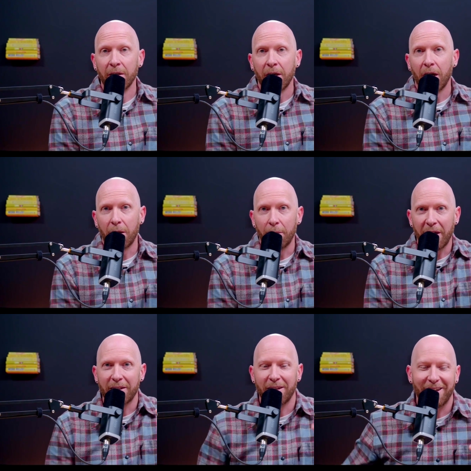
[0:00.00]

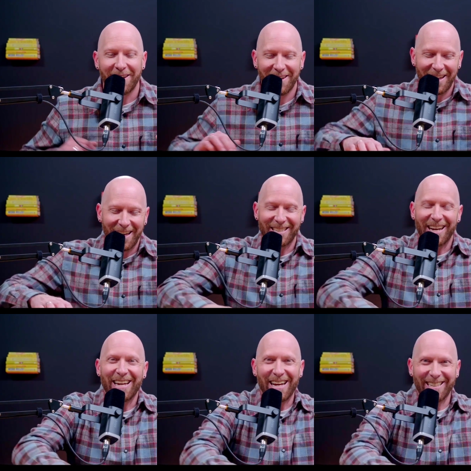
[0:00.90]
as I
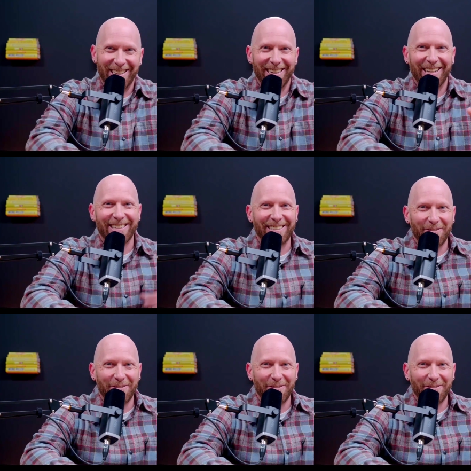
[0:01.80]
ask you this.